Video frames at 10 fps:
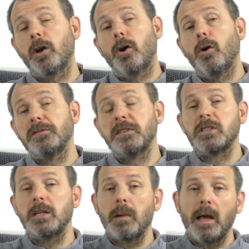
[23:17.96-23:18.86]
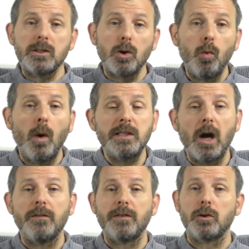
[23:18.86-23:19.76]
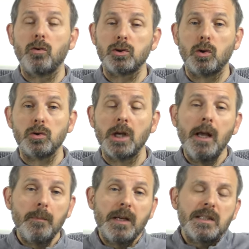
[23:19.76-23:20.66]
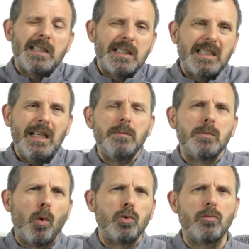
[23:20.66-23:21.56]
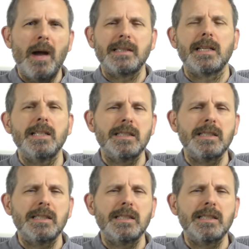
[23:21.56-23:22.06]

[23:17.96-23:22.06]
And I often see players always going for the cross courts because it seems more dramatic.